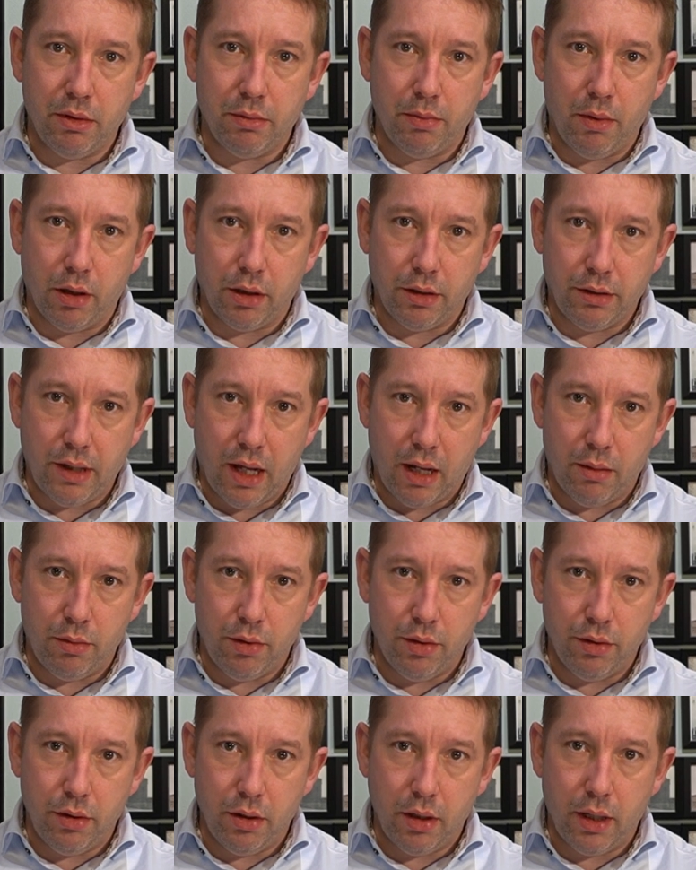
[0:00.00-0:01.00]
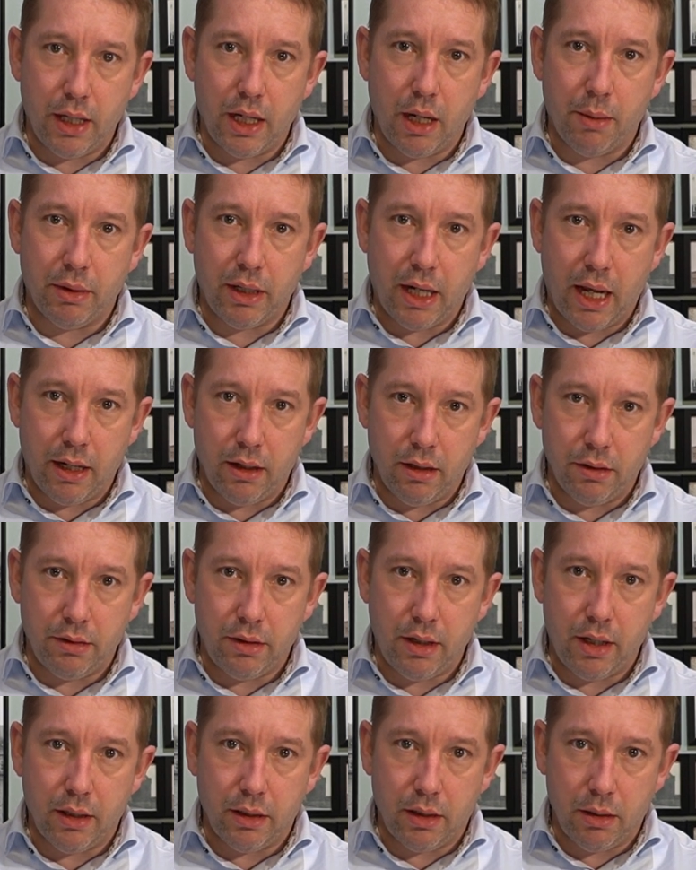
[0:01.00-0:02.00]
is Markus Almerud and I'm an analyst
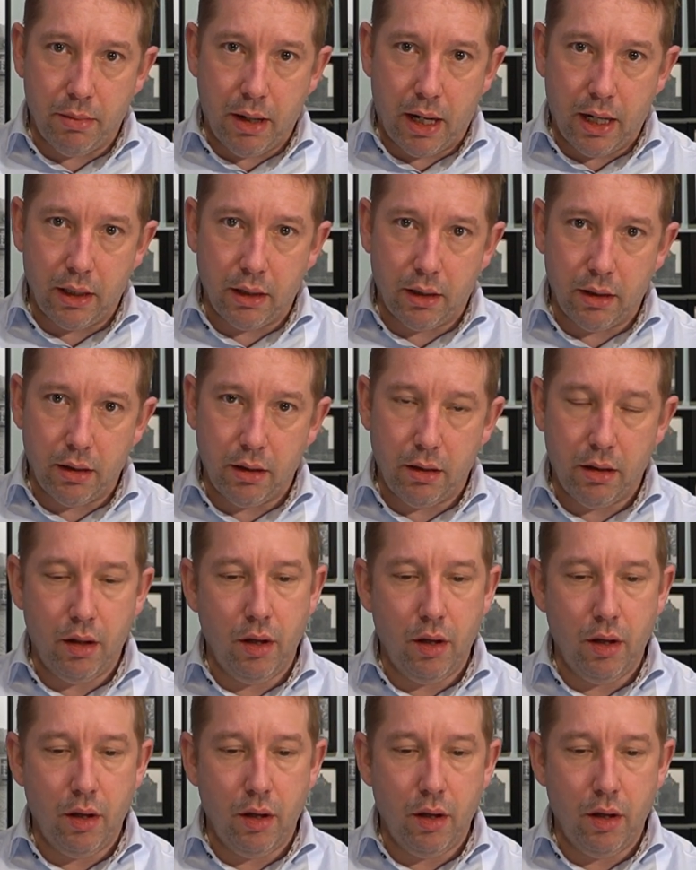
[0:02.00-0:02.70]
here at the bank.